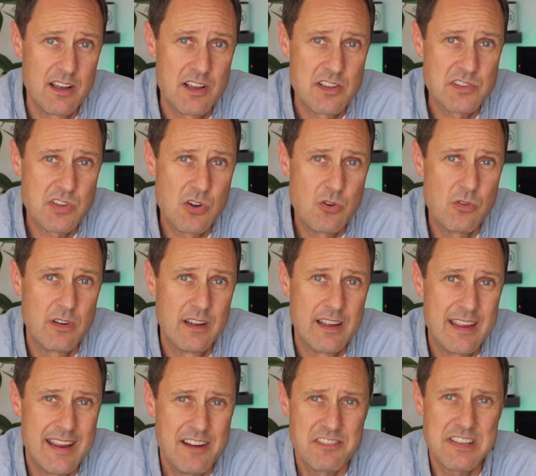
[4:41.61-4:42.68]
So
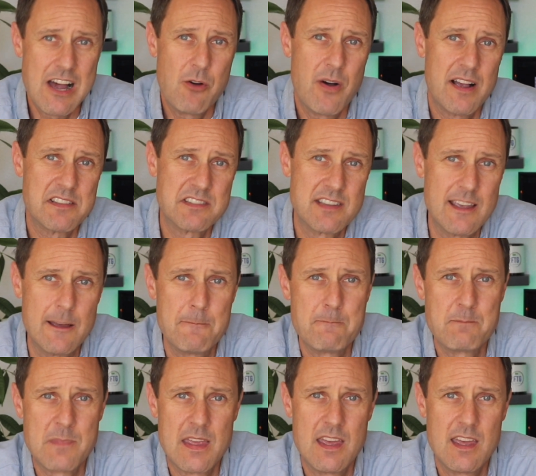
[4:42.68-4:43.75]
here's how I see it.
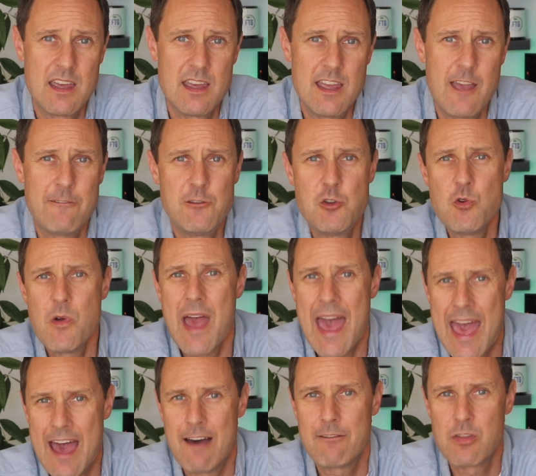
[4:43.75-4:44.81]
If you
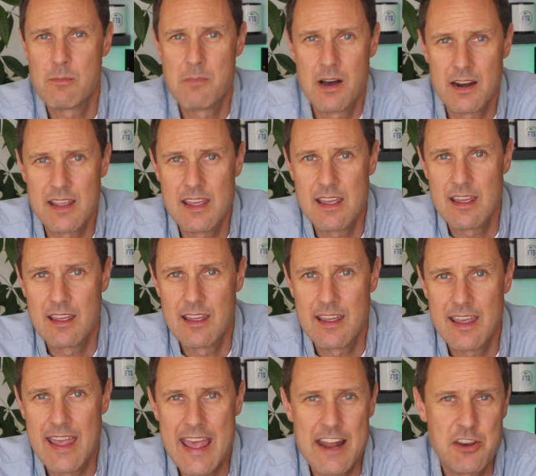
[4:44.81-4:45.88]
have the money
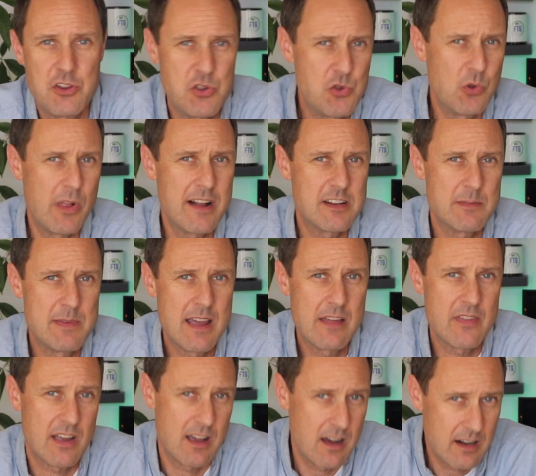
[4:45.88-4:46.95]
and you like to be
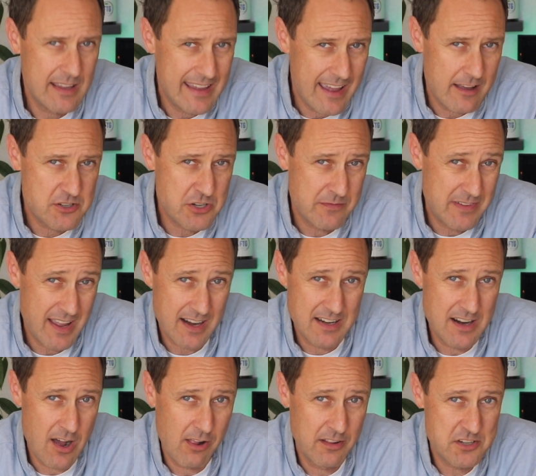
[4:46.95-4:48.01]
on the cutting edge of
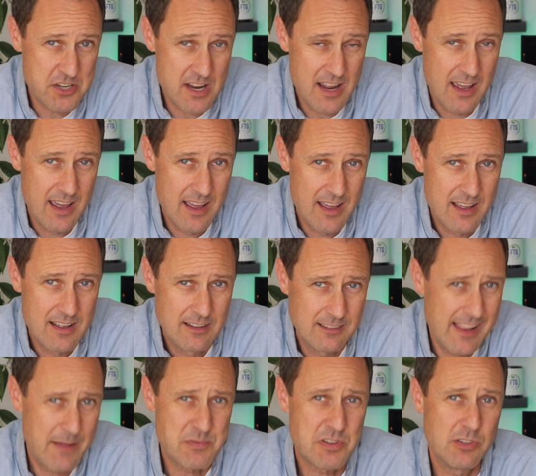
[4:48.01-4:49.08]
technology,
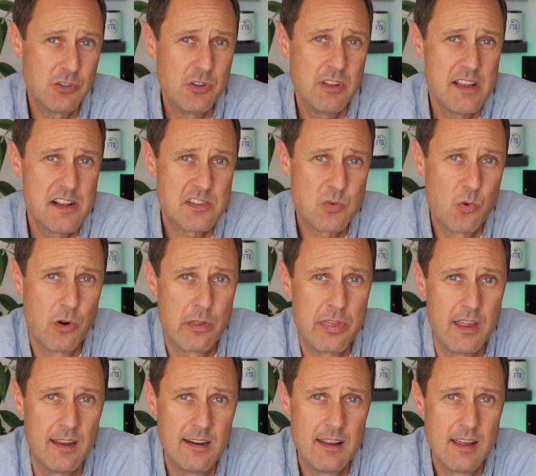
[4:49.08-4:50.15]
well, absolutely it's worth
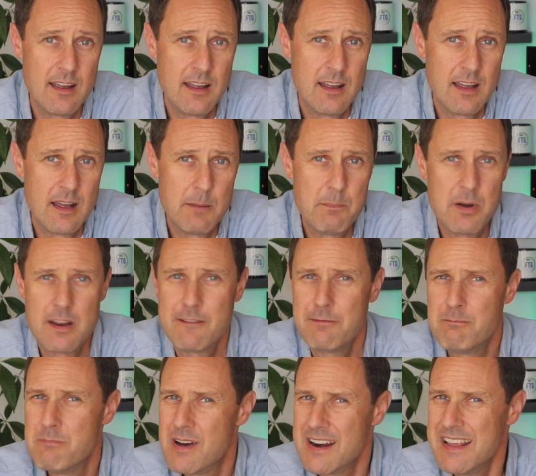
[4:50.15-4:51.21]
it. But if
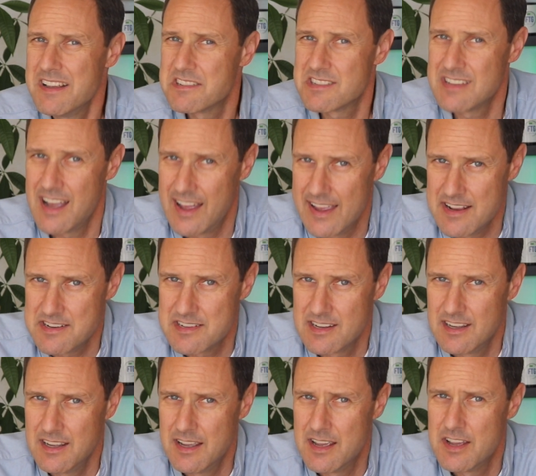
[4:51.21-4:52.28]
money is tight,
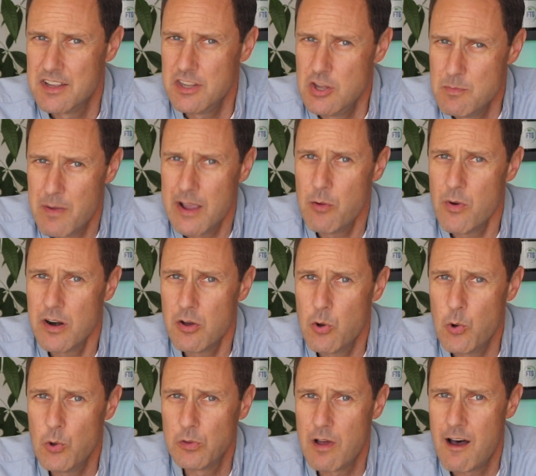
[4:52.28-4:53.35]
you might want to
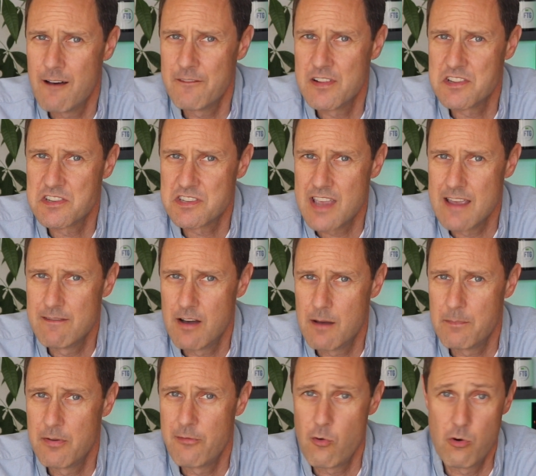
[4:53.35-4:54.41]
hold off and save
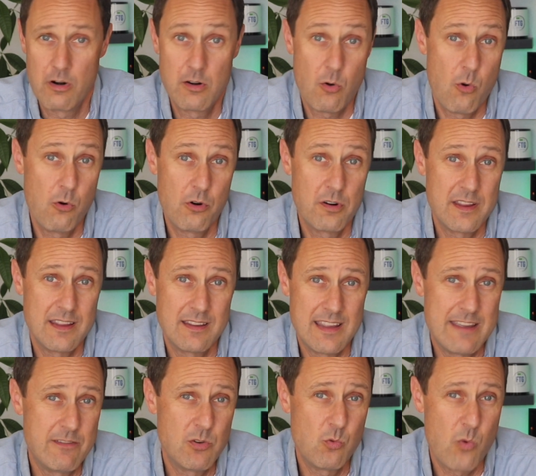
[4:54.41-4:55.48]
up for it or
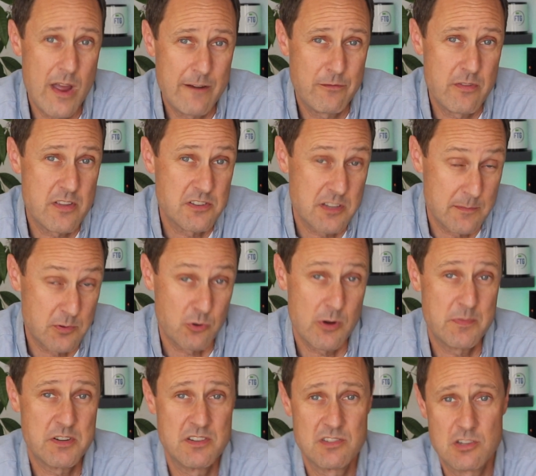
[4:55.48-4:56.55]
even wait for the
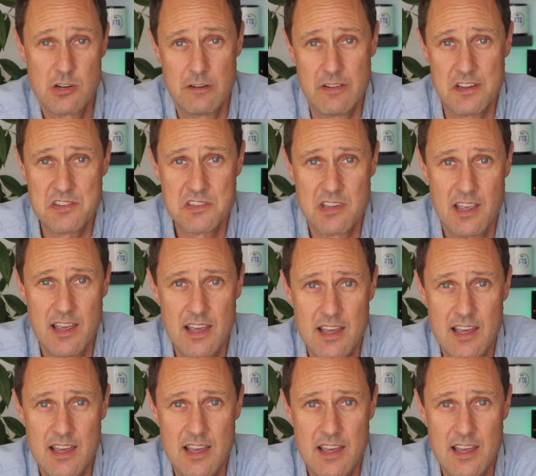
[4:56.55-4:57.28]
subscription service.